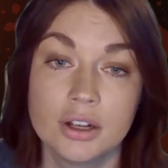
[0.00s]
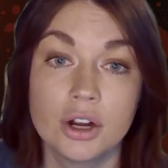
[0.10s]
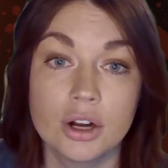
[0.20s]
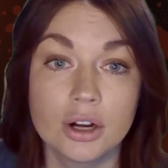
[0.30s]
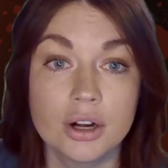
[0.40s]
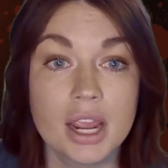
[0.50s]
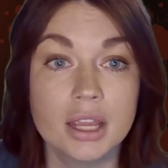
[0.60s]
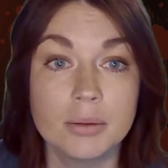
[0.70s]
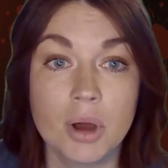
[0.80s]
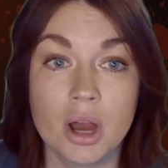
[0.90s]
Her
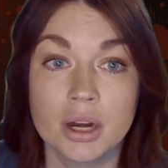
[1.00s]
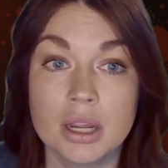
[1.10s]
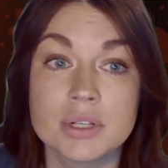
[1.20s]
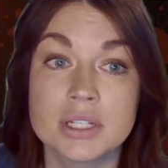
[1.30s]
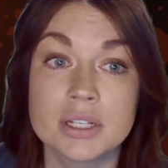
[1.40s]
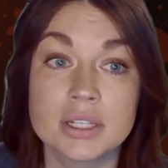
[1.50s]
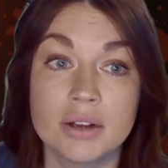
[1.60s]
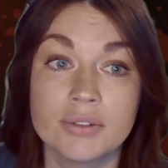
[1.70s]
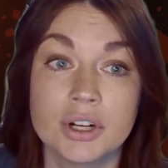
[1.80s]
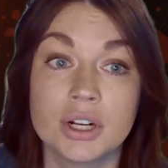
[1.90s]
naked body was
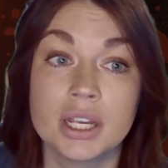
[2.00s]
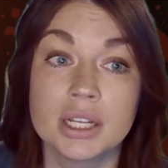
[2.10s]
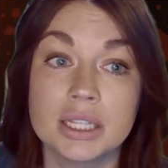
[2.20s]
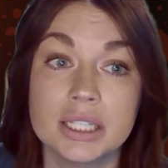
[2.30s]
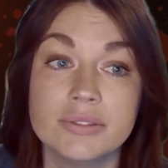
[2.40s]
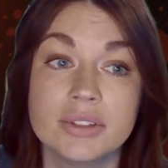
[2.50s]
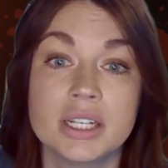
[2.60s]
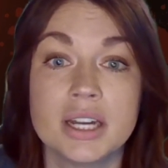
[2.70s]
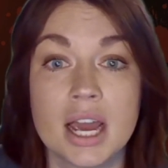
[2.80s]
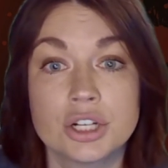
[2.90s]
discovered in
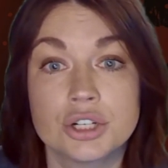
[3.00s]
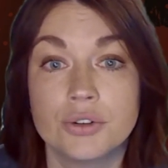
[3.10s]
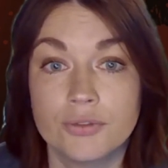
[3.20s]
Cleveland National